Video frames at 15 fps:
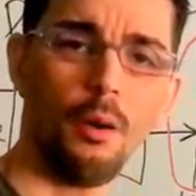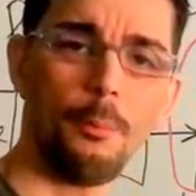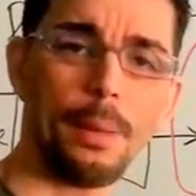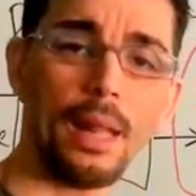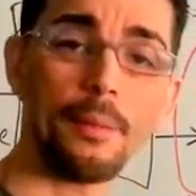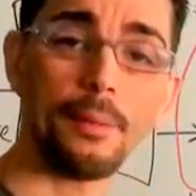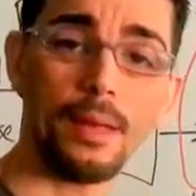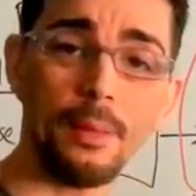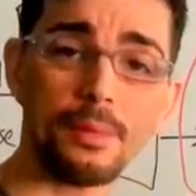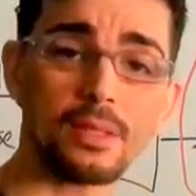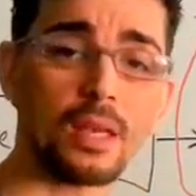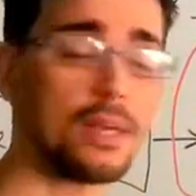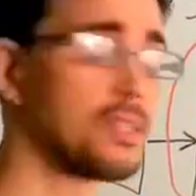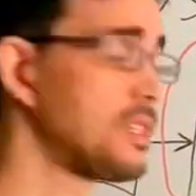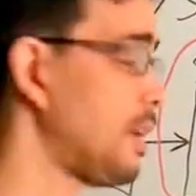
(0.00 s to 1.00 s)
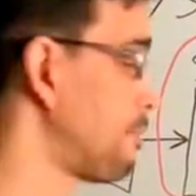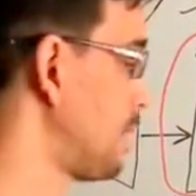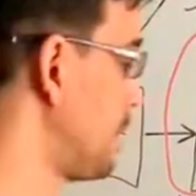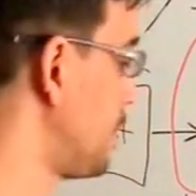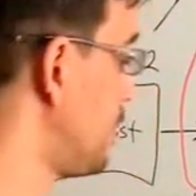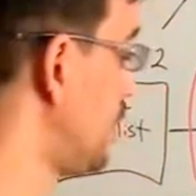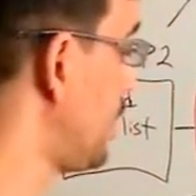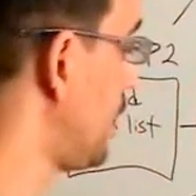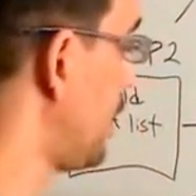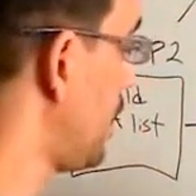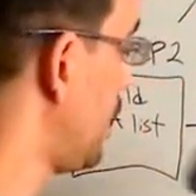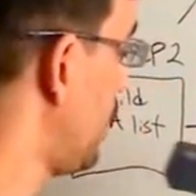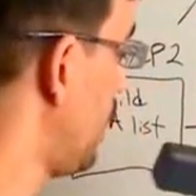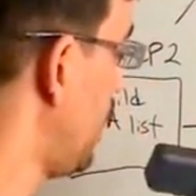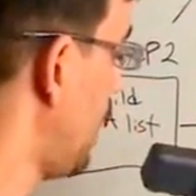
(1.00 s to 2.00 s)
But let me tell you something.
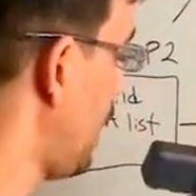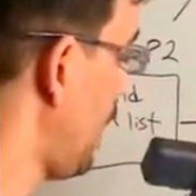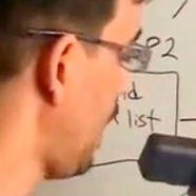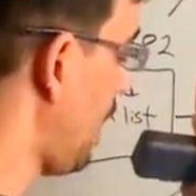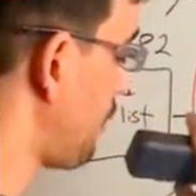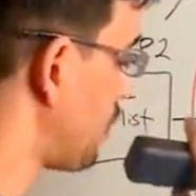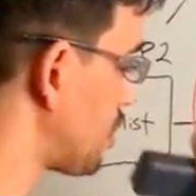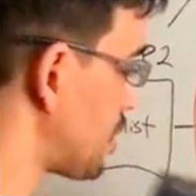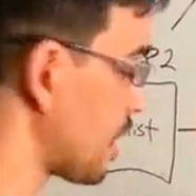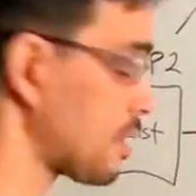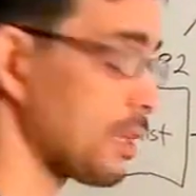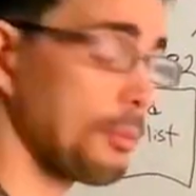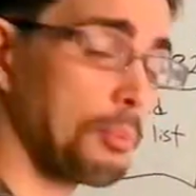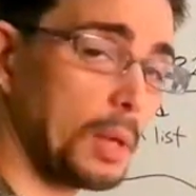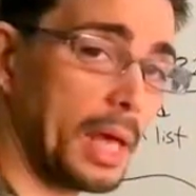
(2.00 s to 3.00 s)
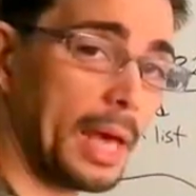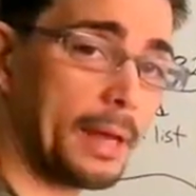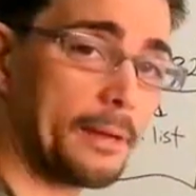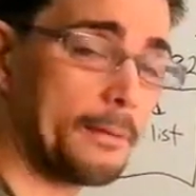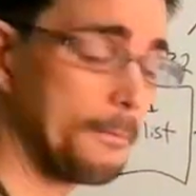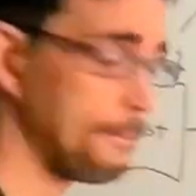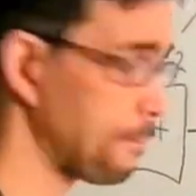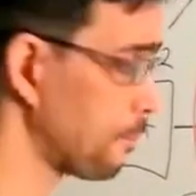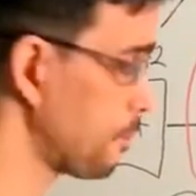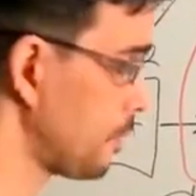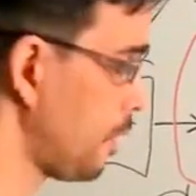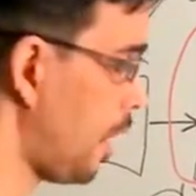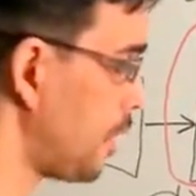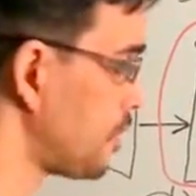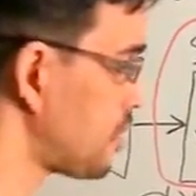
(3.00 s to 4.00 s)
If you stick to the plan,
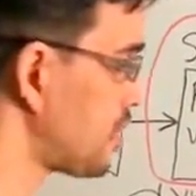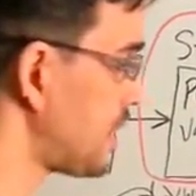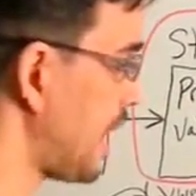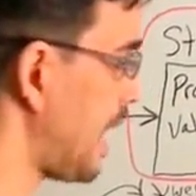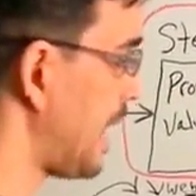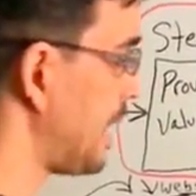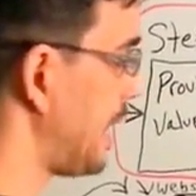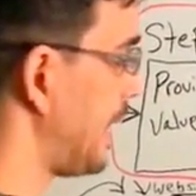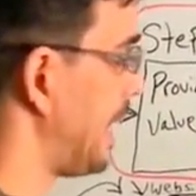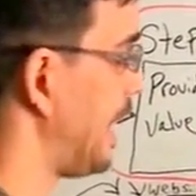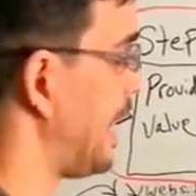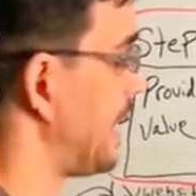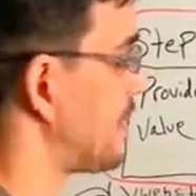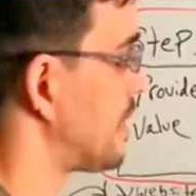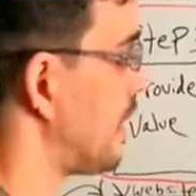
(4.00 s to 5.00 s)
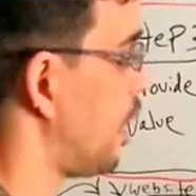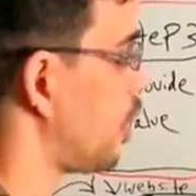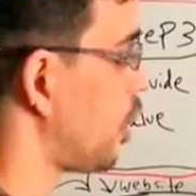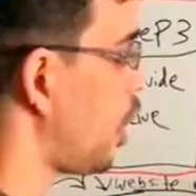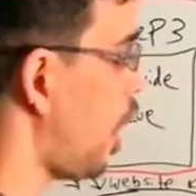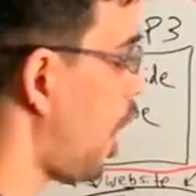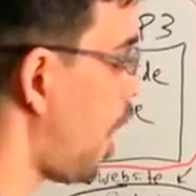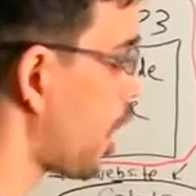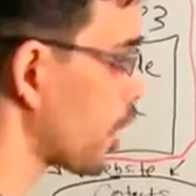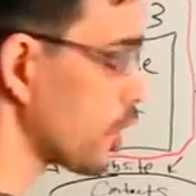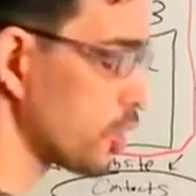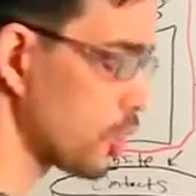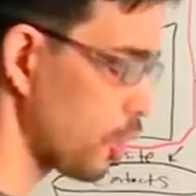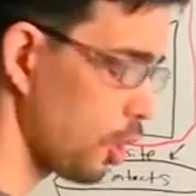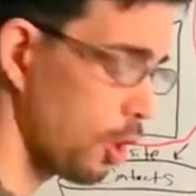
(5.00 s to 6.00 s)
understand it's a
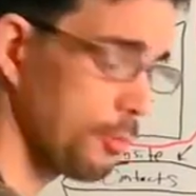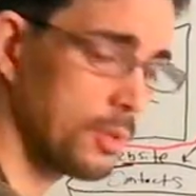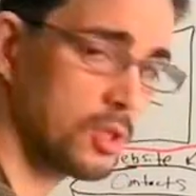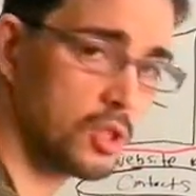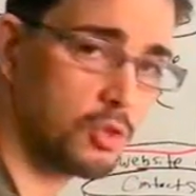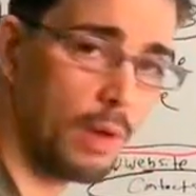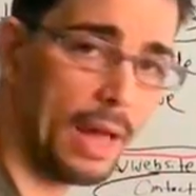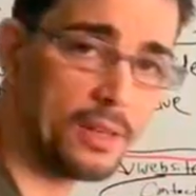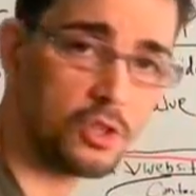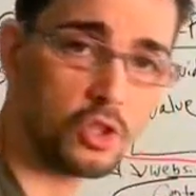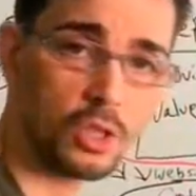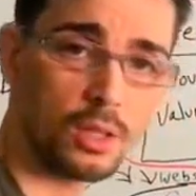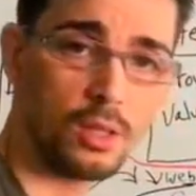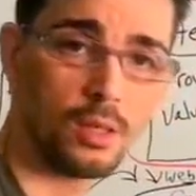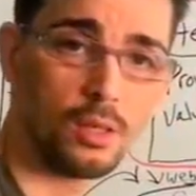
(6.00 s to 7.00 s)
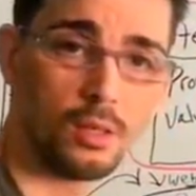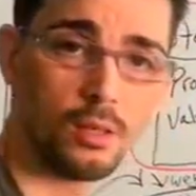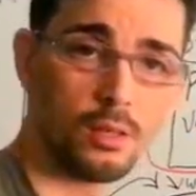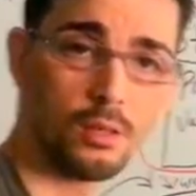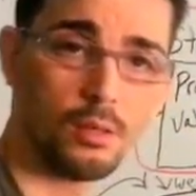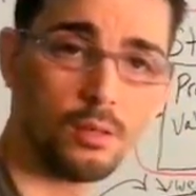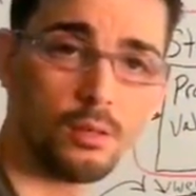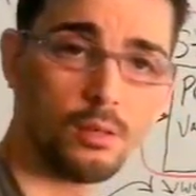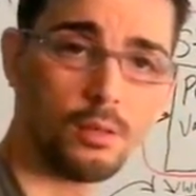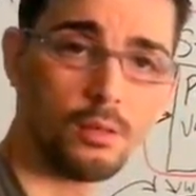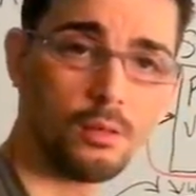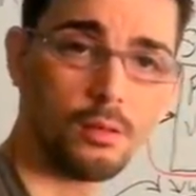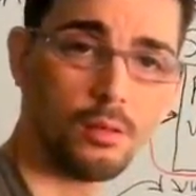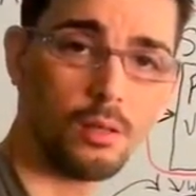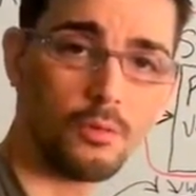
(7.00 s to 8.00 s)
long-term strategy.
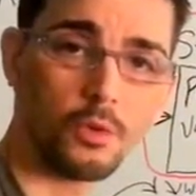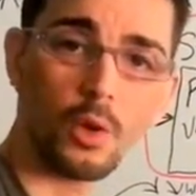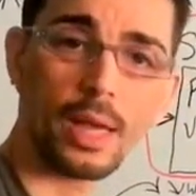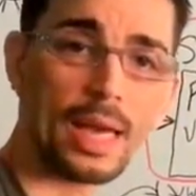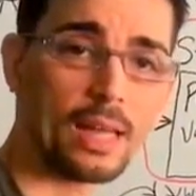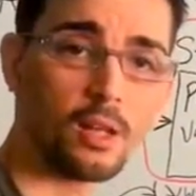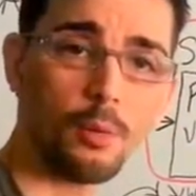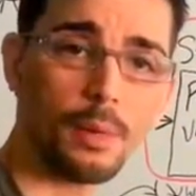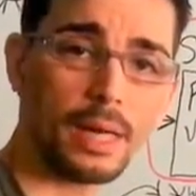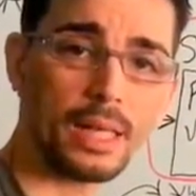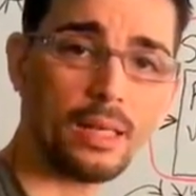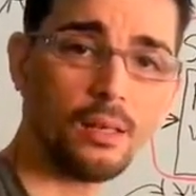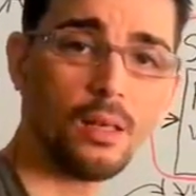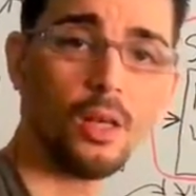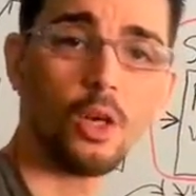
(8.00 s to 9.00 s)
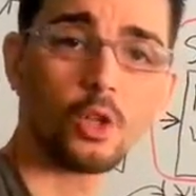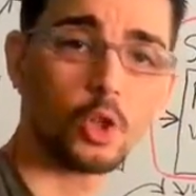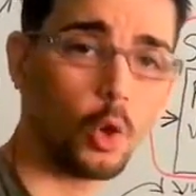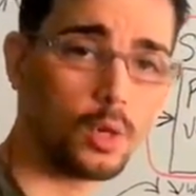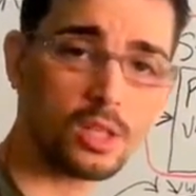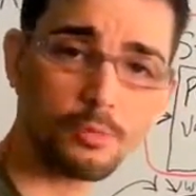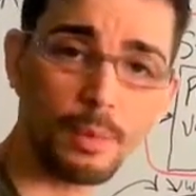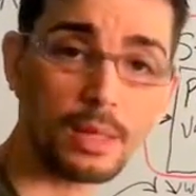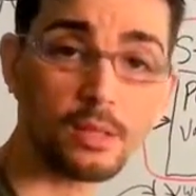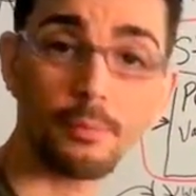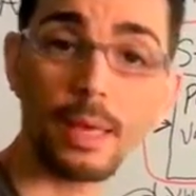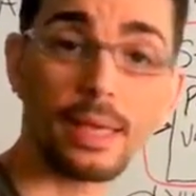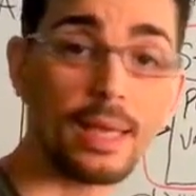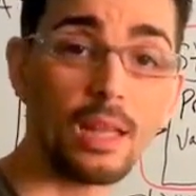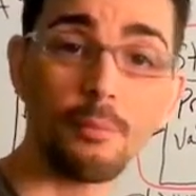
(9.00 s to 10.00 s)
You ain't got no money? Don't expect to
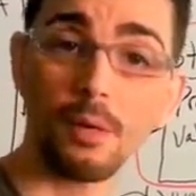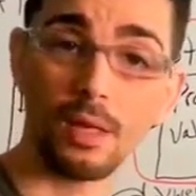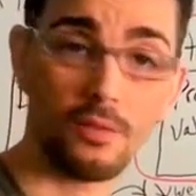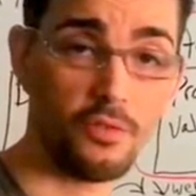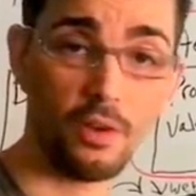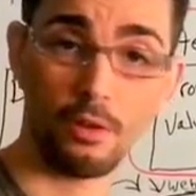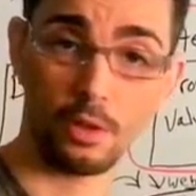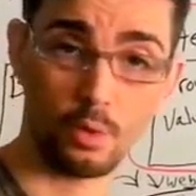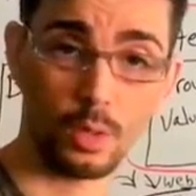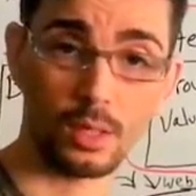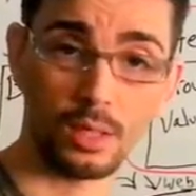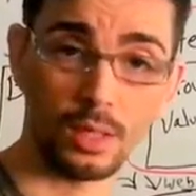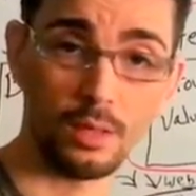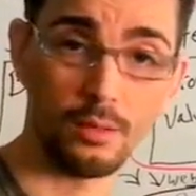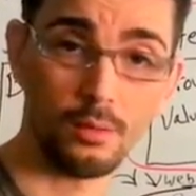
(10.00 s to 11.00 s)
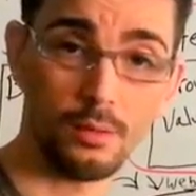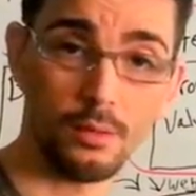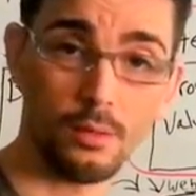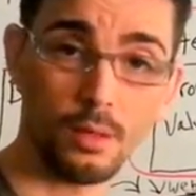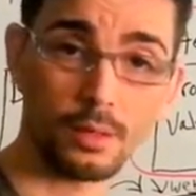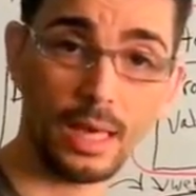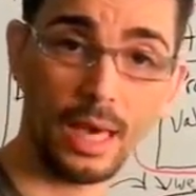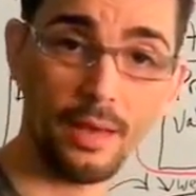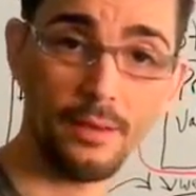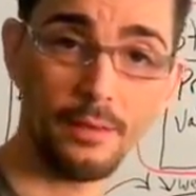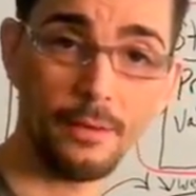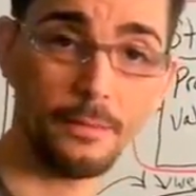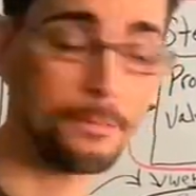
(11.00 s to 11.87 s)
make any money fairly quickly, okay?